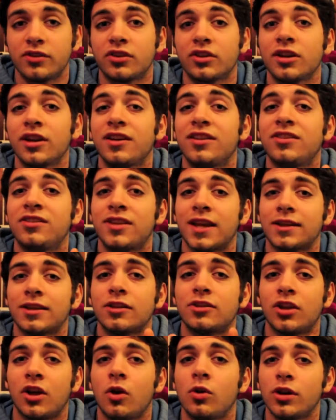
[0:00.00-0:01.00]
it's going to set
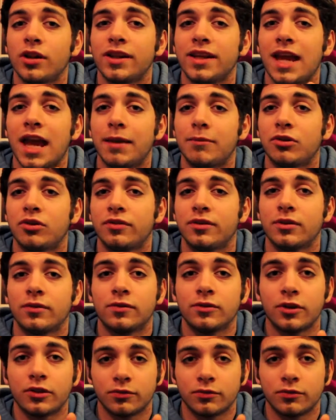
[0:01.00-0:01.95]
the tone and the atmosphere for